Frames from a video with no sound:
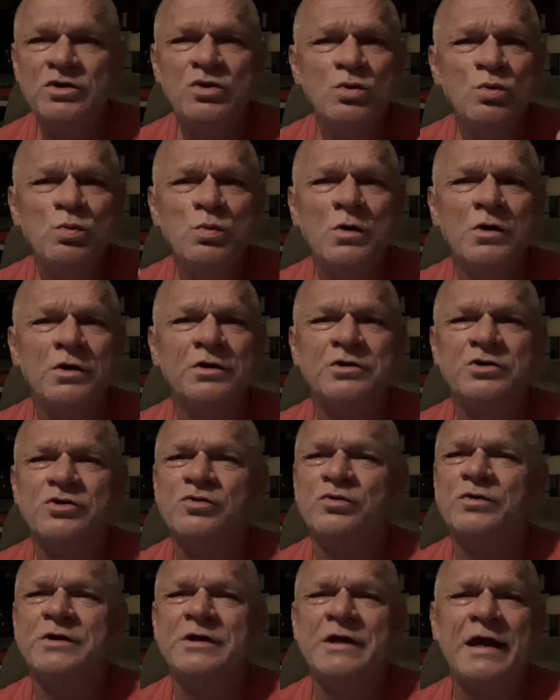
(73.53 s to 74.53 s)
You weren't
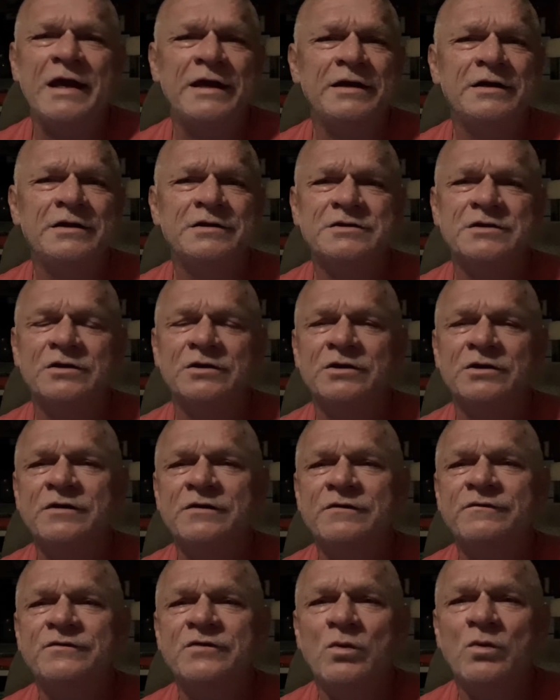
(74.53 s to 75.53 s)
created to
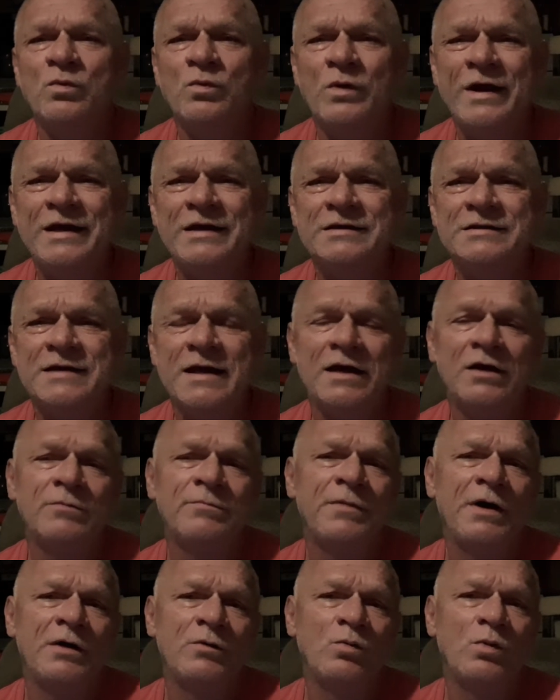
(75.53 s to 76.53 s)
live weighed
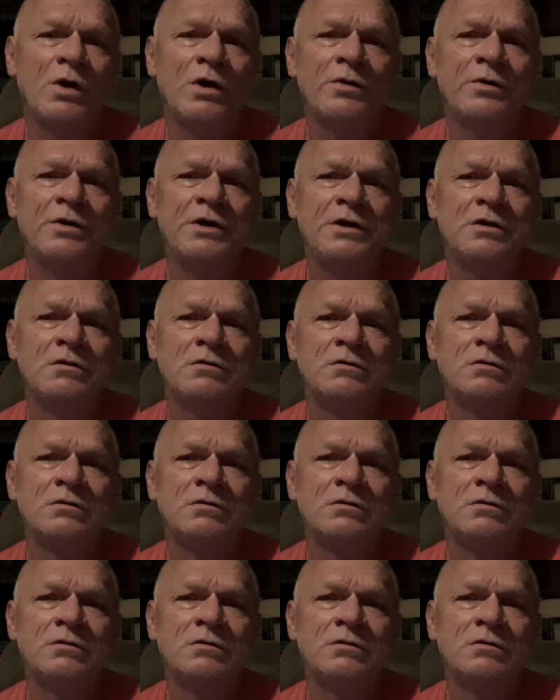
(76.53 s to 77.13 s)
down by worry,